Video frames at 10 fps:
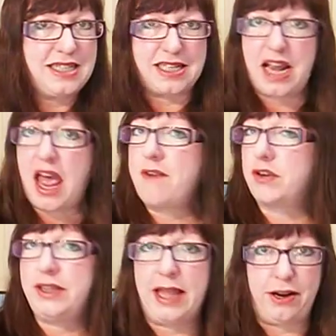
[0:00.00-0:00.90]
season
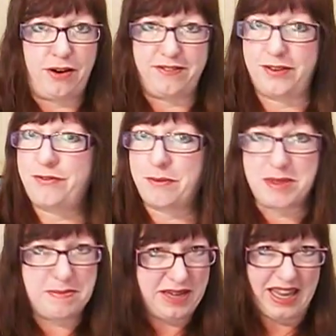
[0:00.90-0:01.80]
every layer of it
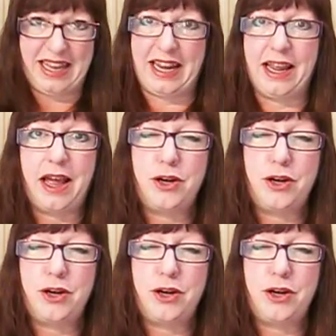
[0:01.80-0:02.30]
from the beginning.